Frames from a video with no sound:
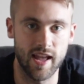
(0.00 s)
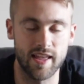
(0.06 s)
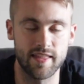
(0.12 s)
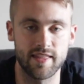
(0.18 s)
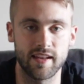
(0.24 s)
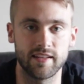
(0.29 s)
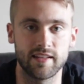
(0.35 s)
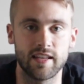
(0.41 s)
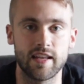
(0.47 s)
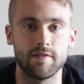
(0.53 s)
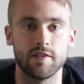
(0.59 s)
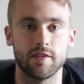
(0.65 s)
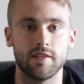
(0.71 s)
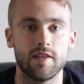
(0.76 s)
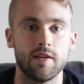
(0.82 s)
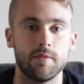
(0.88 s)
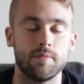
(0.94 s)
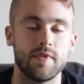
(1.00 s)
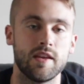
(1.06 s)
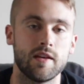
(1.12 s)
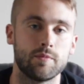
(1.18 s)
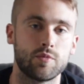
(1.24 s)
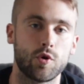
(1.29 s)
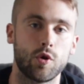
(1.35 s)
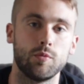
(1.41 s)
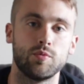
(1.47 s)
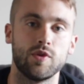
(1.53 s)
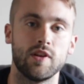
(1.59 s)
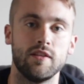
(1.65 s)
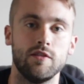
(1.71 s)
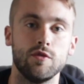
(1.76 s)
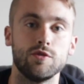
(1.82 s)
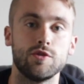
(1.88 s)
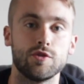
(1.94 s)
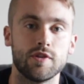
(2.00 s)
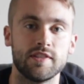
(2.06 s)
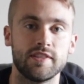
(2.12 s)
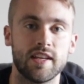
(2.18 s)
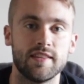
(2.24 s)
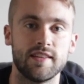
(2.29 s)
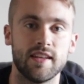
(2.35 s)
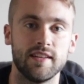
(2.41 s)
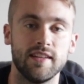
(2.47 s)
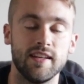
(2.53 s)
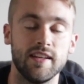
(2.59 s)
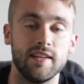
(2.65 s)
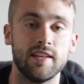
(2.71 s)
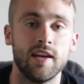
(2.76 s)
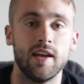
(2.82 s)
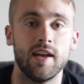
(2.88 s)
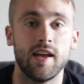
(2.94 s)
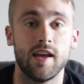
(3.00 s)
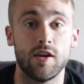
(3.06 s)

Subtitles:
and then giving them the appropriate nutrients that they need